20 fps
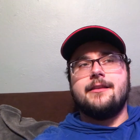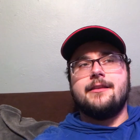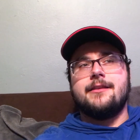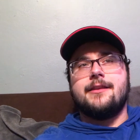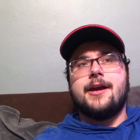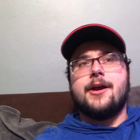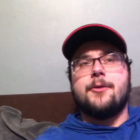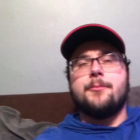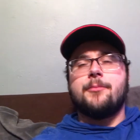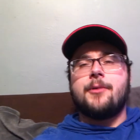
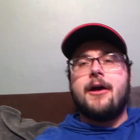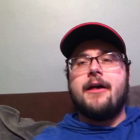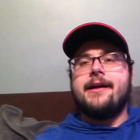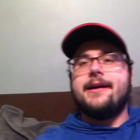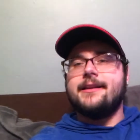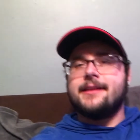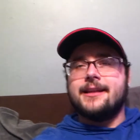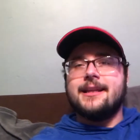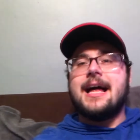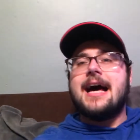they're
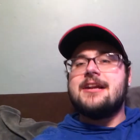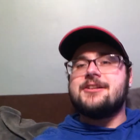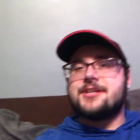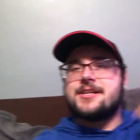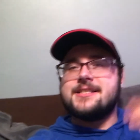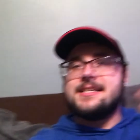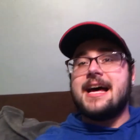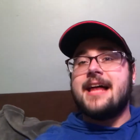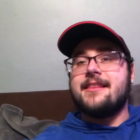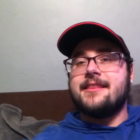probably, the
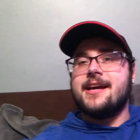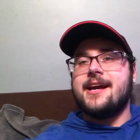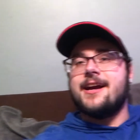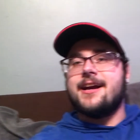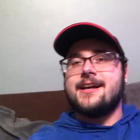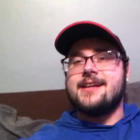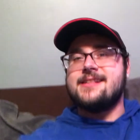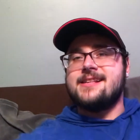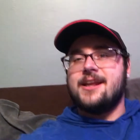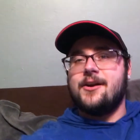logic's not there
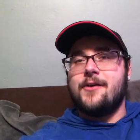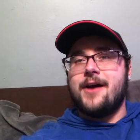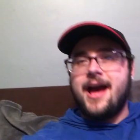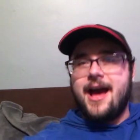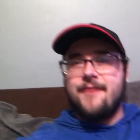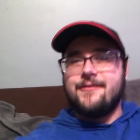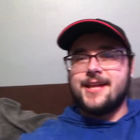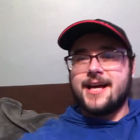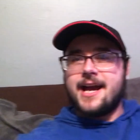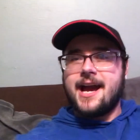because they don't
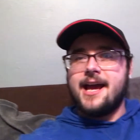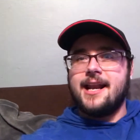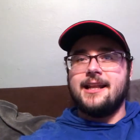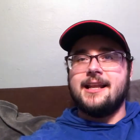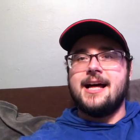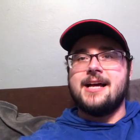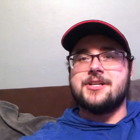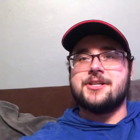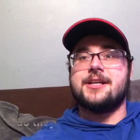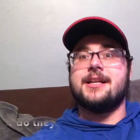have that kind of
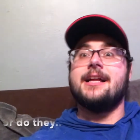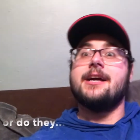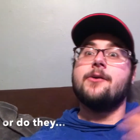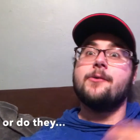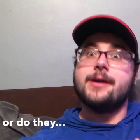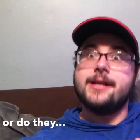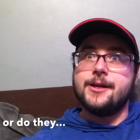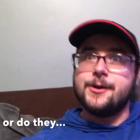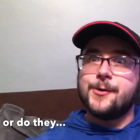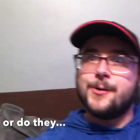logic like
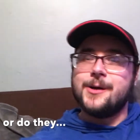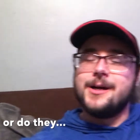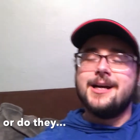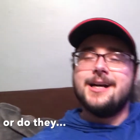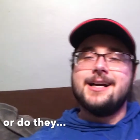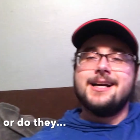we do.